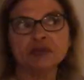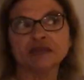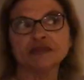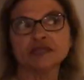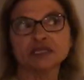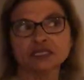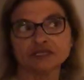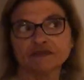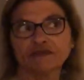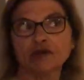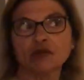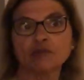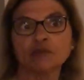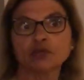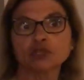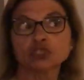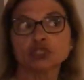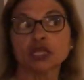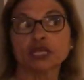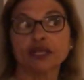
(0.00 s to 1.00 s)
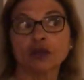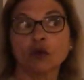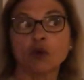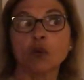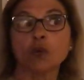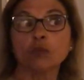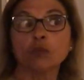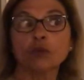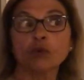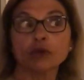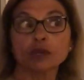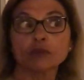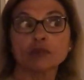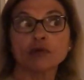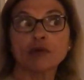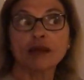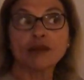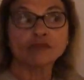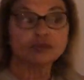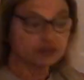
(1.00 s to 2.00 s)
here that's very much like a homework
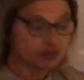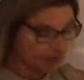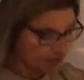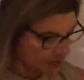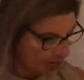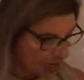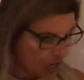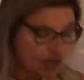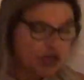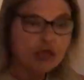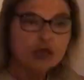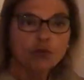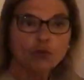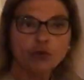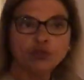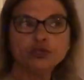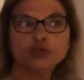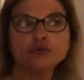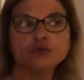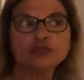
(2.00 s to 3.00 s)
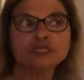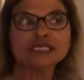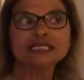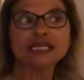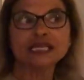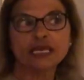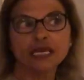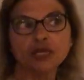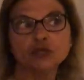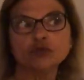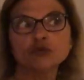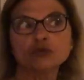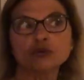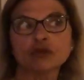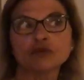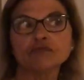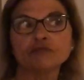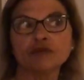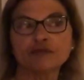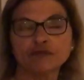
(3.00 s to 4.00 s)
problem. When you see it, you
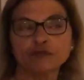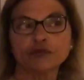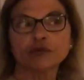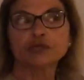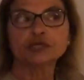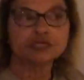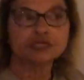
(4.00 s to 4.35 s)
can refer